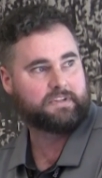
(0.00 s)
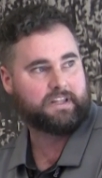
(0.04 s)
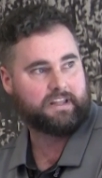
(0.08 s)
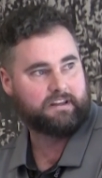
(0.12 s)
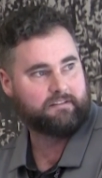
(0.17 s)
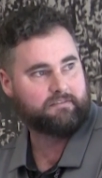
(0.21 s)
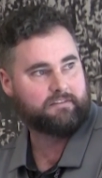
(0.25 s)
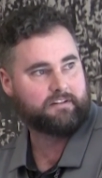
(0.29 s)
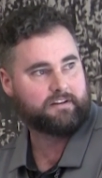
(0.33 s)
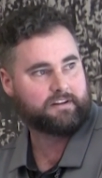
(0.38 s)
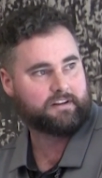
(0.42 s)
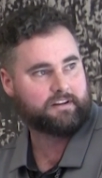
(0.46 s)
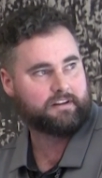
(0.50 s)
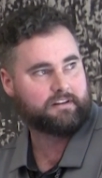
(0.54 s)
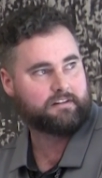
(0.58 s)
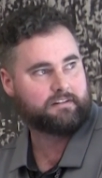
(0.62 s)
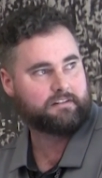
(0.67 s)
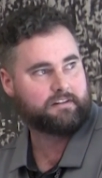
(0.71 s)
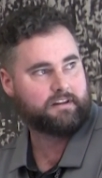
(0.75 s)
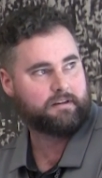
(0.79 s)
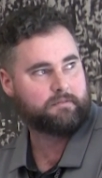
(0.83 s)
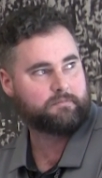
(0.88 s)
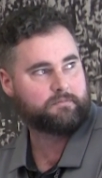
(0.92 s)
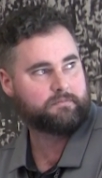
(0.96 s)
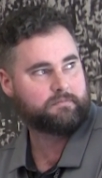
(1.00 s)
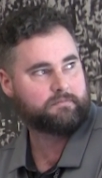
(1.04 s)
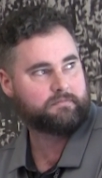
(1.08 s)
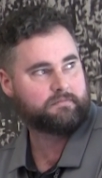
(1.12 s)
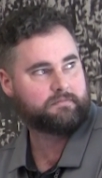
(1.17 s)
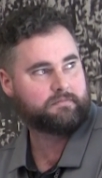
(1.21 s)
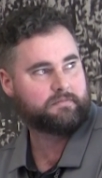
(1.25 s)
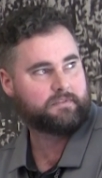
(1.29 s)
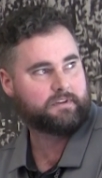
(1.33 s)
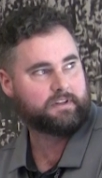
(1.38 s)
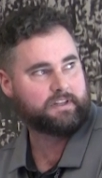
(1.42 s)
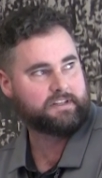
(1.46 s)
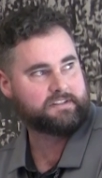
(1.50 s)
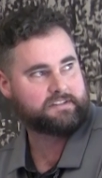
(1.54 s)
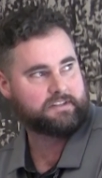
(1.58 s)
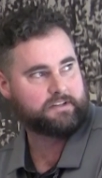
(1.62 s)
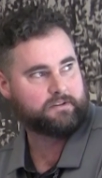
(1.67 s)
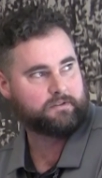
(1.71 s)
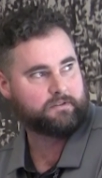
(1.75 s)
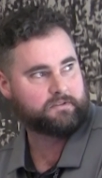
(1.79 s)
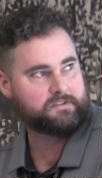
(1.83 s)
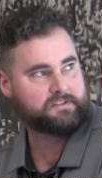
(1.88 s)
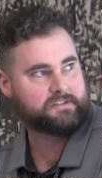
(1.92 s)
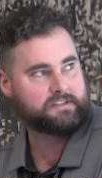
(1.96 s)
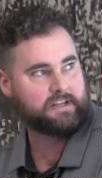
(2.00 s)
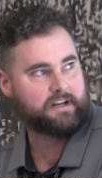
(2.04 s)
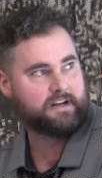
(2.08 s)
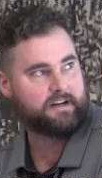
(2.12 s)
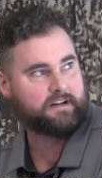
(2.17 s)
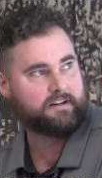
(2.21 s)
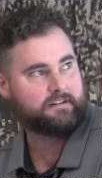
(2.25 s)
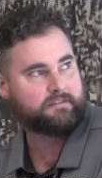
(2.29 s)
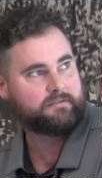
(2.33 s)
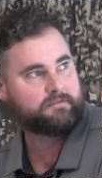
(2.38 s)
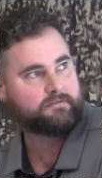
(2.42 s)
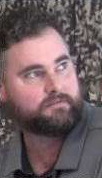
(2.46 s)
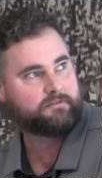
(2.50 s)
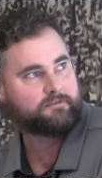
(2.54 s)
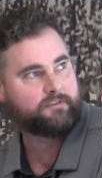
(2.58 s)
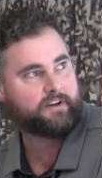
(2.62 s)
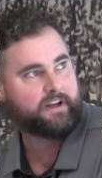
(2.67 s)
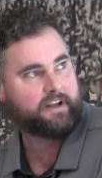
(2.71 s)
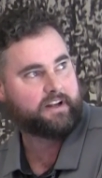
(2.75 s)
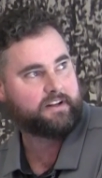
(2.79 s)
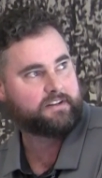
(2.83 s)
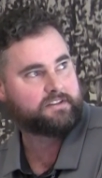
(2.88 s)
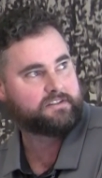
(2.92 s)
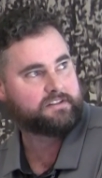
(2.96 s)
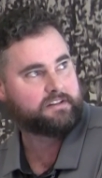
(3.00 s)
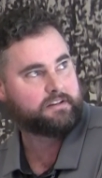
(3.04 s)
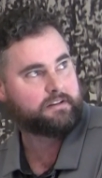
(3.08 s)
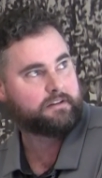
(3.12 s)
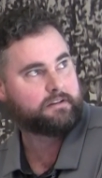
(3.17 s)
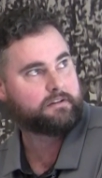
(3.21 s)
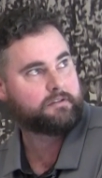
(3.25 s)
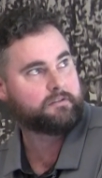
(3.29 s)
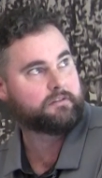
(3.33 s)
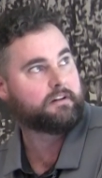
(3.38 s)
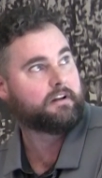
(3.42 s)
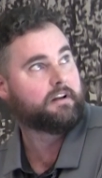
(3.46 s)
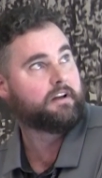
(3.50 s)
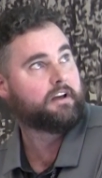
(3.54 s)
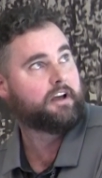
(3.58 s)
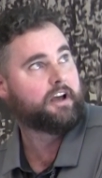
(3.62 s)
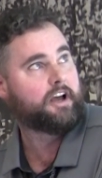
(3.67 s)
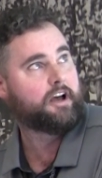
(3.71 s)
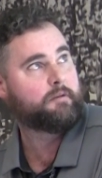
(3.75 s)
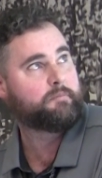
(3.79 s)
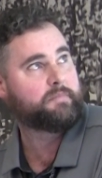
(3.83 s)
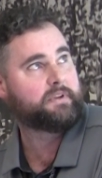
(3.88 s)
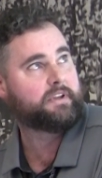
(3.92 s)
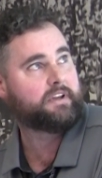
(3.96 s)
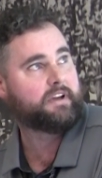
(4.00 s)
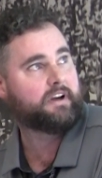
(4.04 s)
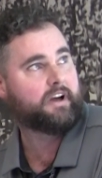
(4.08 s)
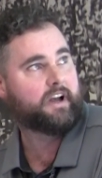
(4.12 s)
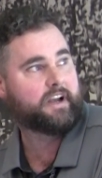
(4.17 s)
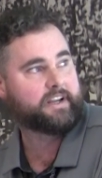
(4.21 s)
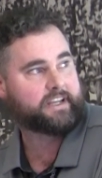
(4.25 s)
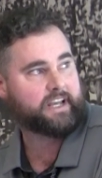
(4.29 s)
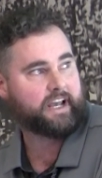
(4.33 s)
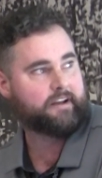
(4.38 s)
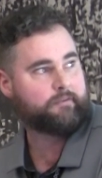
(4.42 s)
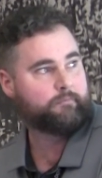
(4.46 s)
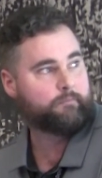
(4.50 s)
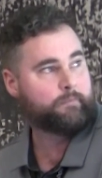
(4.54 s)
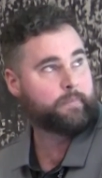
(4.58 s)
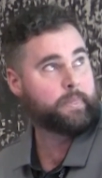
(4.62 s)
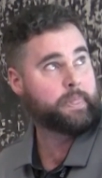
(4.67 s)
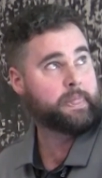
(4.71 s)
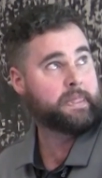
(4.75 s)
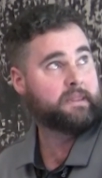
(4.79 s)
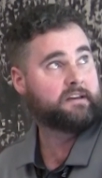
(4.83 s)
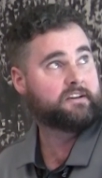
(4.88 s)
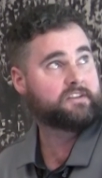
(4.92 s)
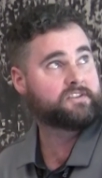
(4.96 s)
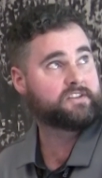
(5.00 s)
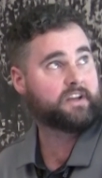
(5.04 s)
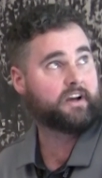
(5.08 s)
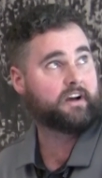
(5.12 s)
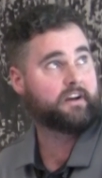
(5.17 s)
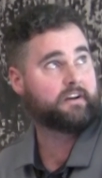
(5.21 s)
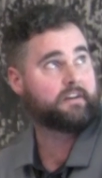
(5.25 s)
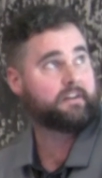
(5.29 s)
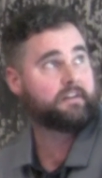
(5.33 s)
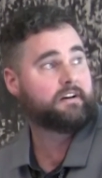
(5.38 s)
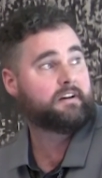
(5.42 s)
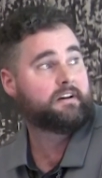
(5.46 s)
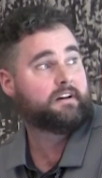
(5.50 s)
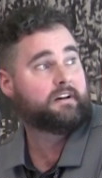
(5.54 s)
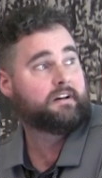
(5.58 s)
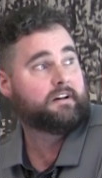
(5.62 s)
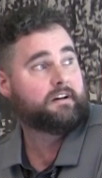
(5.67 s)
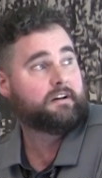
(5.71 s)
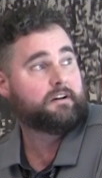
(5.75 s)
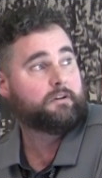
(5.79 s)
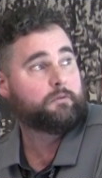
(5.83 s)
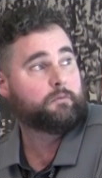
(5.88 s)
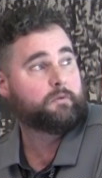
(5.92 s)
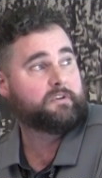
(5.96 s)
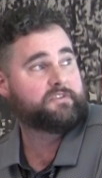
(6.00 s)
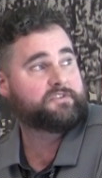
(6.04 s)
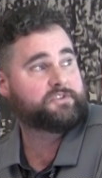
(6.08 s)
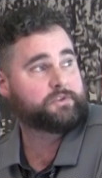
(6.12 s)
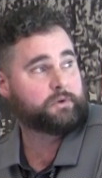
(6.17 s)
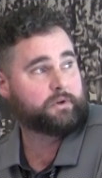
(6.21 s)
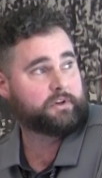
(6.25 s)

Yeah, okay, yep. At least they're not star fades in and appear. Okay, so We've